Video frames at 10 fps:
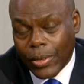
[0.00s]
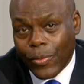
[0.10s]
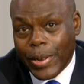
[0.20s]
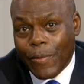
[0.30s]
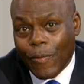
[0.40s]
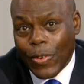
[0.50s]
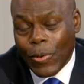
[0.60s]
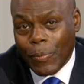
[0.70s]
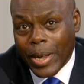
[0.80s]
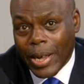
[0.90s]

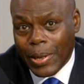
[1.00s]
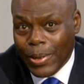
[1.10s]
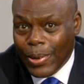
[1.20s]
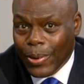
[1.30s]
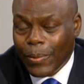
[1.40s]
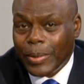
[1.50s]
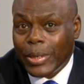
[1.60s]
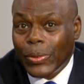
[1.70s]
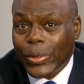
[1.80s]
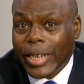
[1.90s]
reformer of the
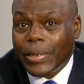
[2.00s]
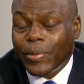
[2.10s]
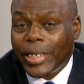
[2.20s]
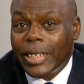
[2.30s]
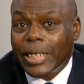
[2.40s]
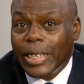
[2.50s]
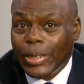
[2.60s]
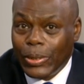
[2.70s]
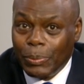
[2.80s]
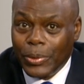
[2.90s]
great Flan
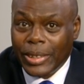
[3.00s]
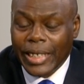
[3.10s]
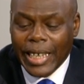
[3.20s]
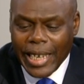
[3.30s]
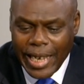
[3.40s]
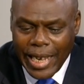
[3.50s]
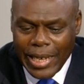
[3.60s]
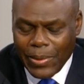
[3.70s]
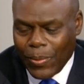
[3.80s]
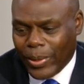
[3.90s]
kingdoms
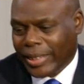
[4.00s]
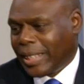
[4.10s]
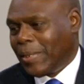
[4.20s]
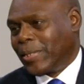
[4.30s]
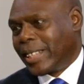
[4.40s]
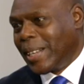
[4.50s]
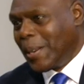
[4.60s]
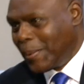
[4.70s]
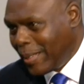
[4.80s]
in West Africa.